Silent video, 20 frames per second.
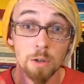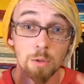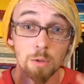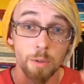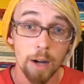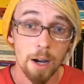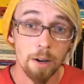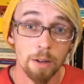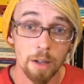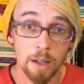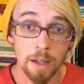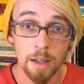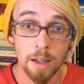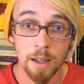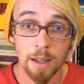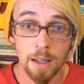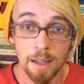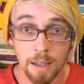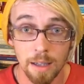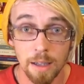
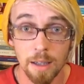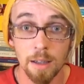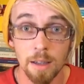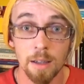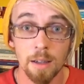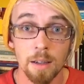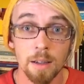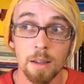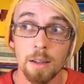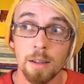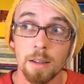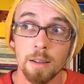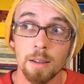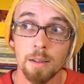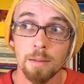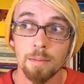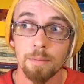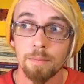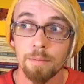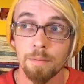drowning in
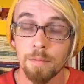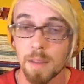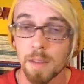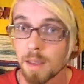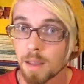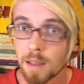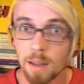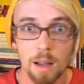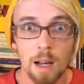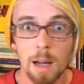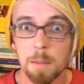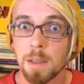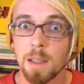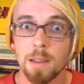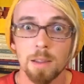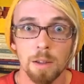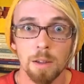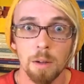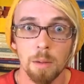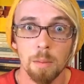
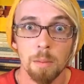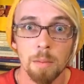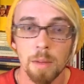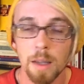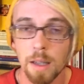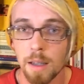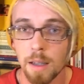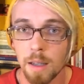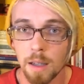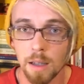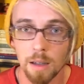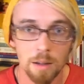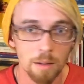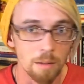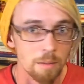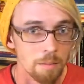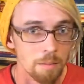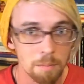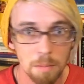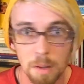solipsism,
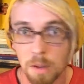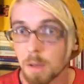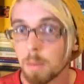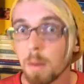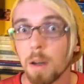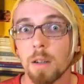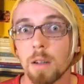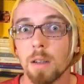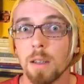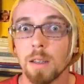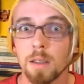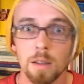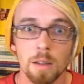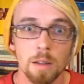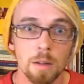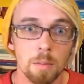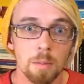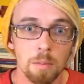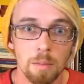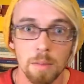in
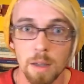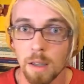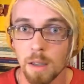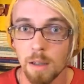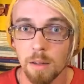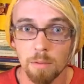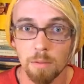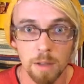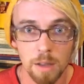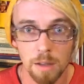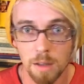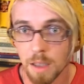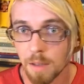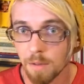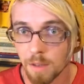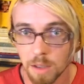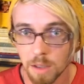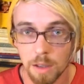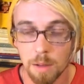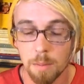postmodernism, in
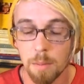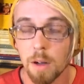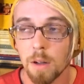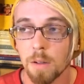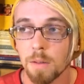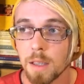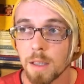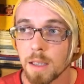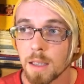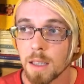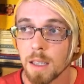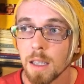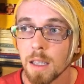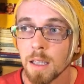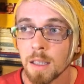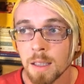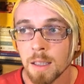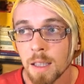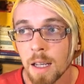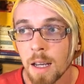relativism, all of these
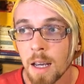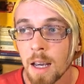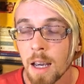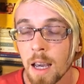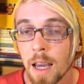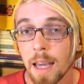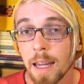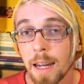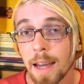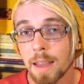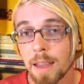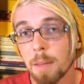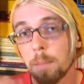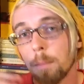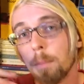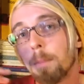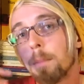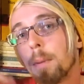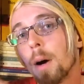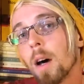things. And at the
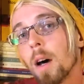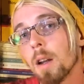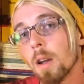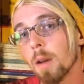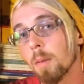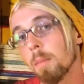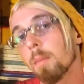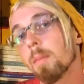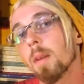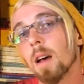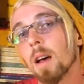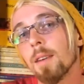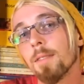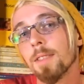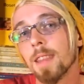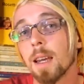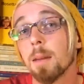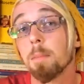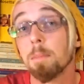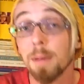bottom of
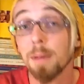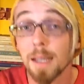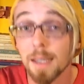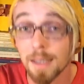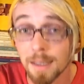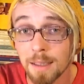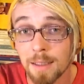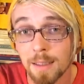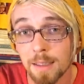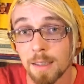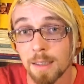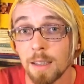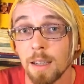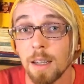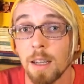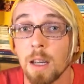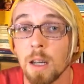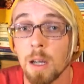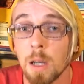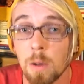that abyss
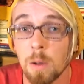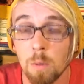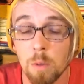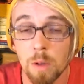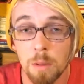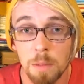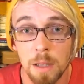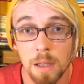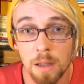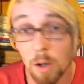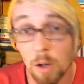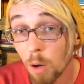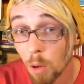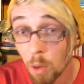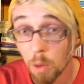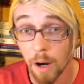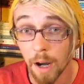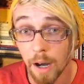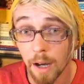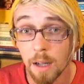would be
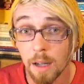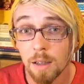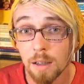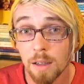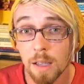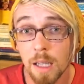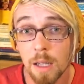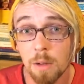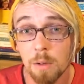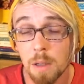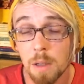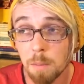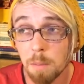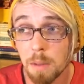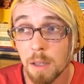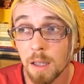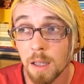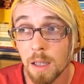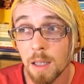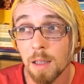Korra. It would
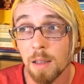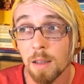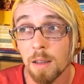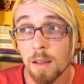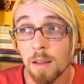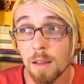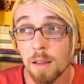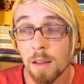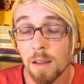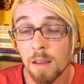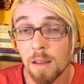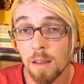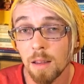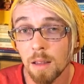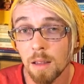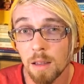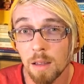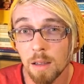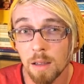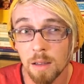be
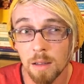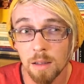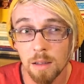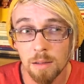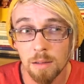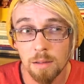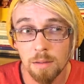the...